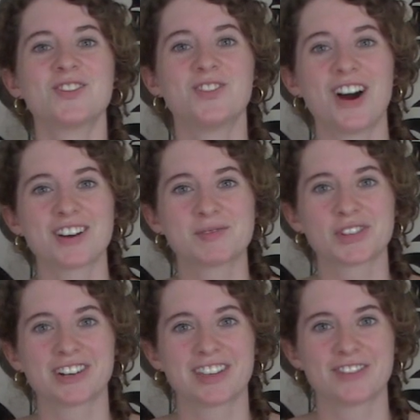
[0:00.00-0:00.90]
Welcome
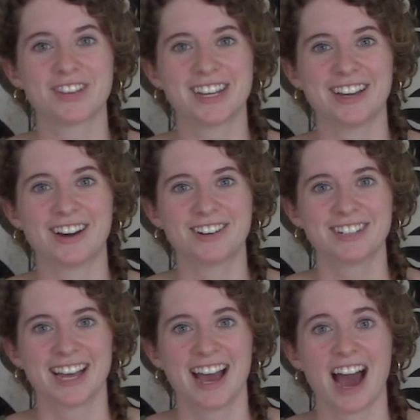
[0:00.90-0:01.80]
to another
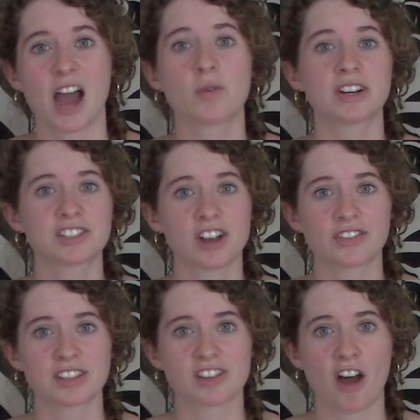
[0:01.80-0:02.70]
video. I want to
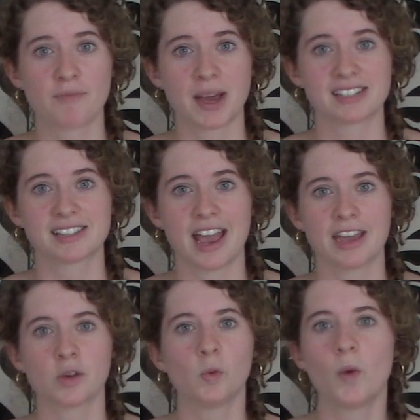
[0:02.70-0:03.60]
start this off by
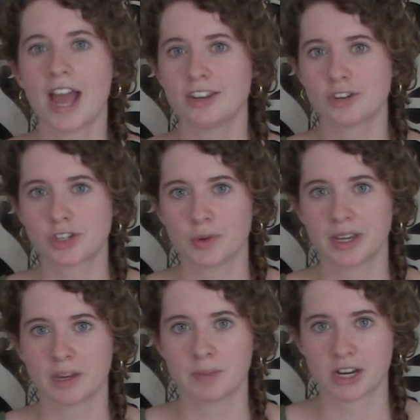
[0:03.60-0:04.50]
saying when you're
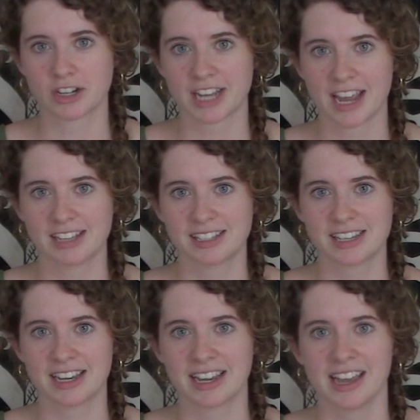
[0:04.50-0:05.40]
doing a beer
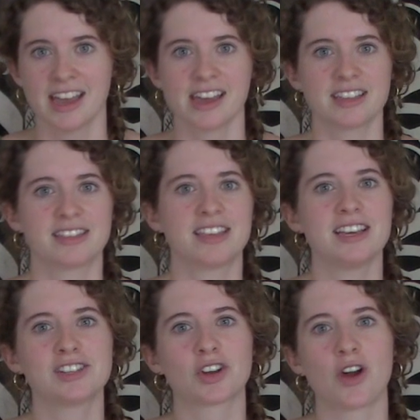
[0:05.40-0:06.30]
tasting,
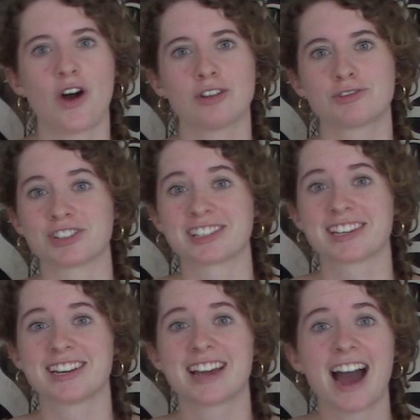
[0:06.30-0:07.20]
these are all
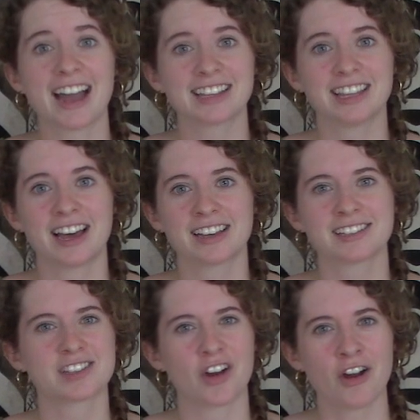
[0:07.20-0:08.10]
just
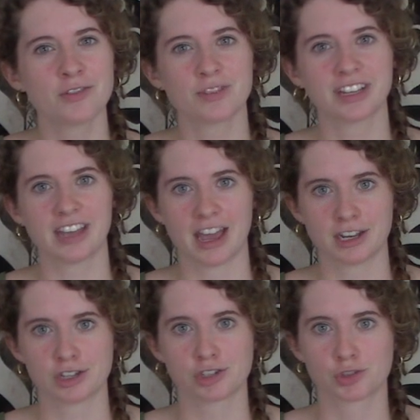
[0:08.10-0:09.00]
guidelines. There aren't really
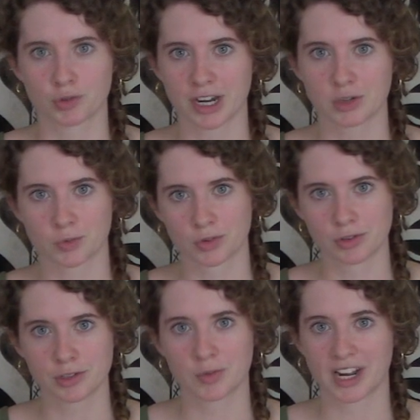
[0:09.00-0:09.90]
any strict
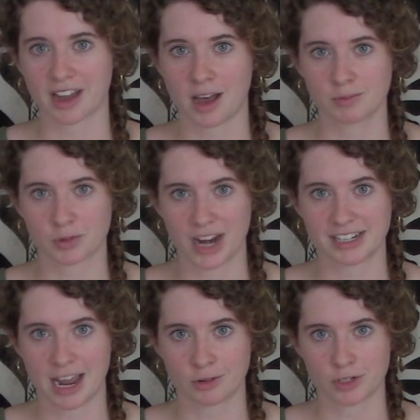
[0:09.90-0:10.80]
rules when it comes
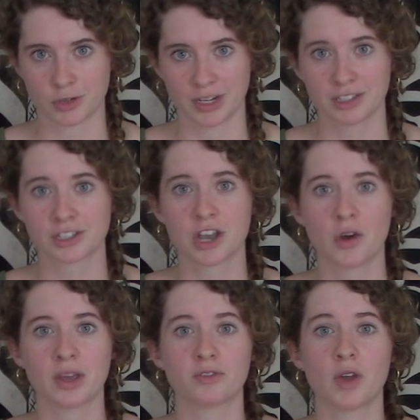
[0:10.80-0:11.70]
right down to it.
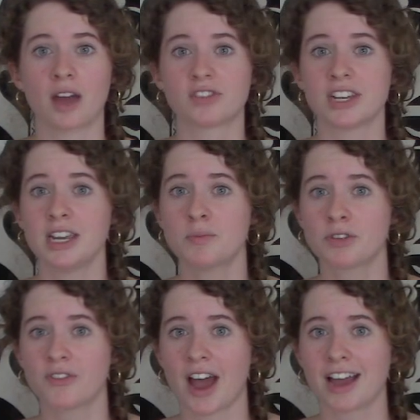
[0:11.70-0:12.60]
So if you have to
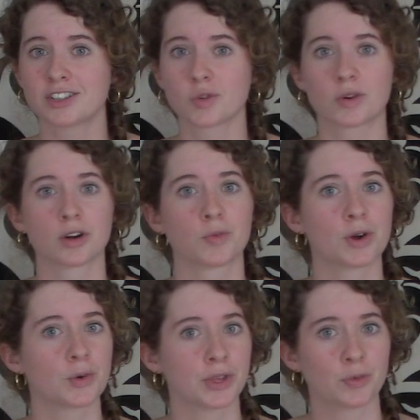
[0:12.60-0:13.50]
improvise or
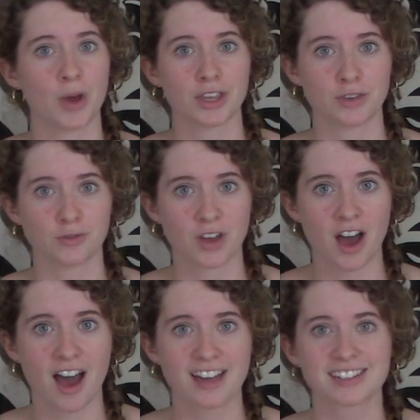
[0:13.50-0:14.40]
work with what you've
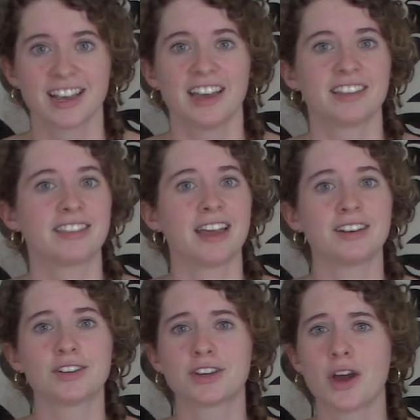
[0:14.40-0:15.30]
got,
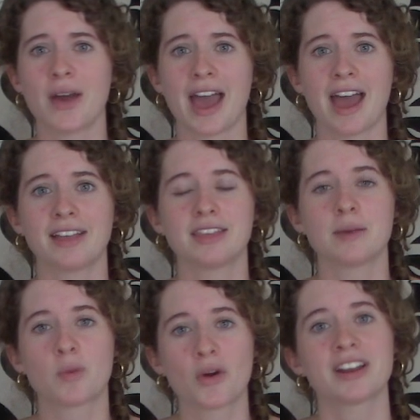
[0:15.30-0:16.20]
then go ahead.
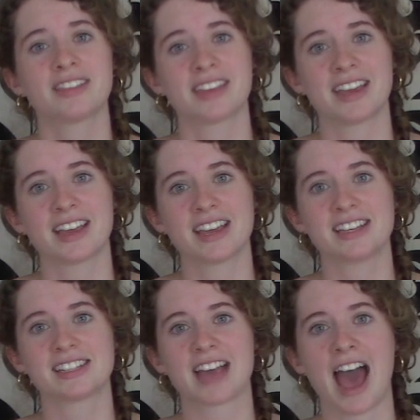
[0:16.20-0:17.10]
The important thing
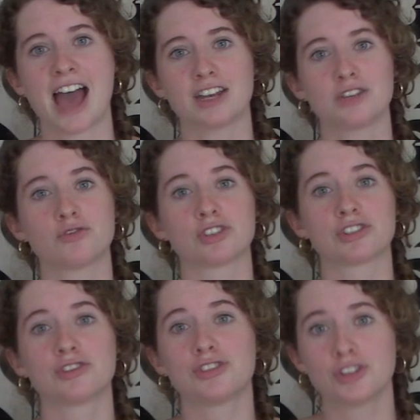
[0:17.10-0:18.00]
is that you
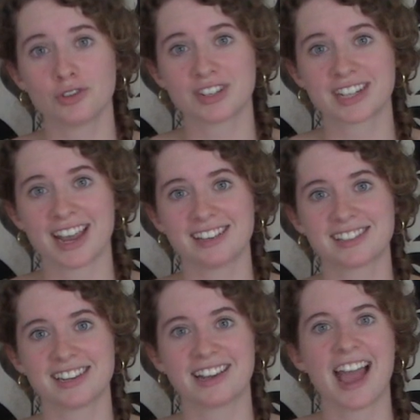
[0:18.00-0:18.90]
just do the
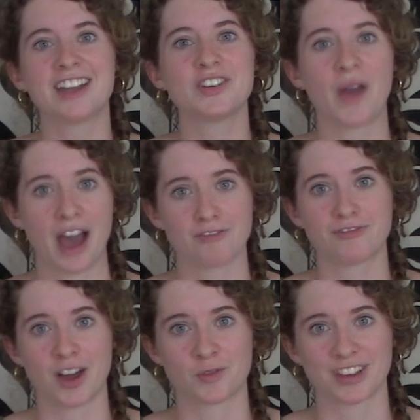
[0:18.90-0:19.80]
tasting and you have
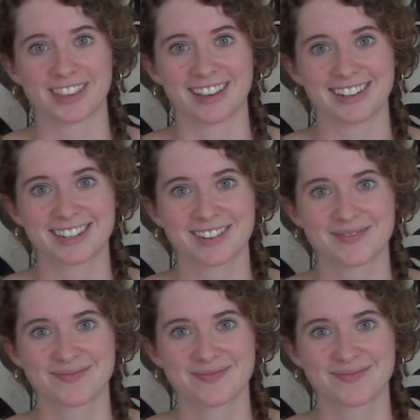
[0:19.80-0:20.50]
fun with it.